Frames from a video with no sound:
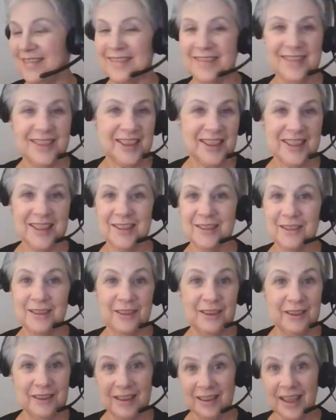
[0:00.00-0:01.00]
just
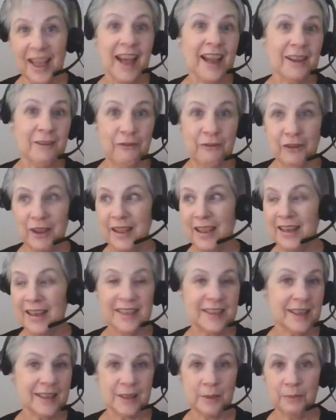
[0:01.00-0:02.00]
life, and
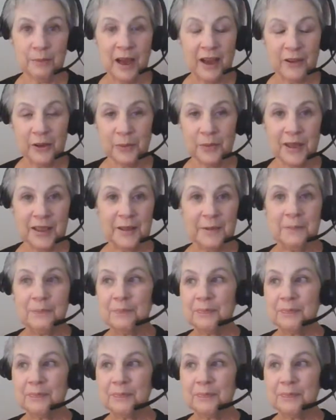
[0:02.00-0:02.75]
it doesn't bother me.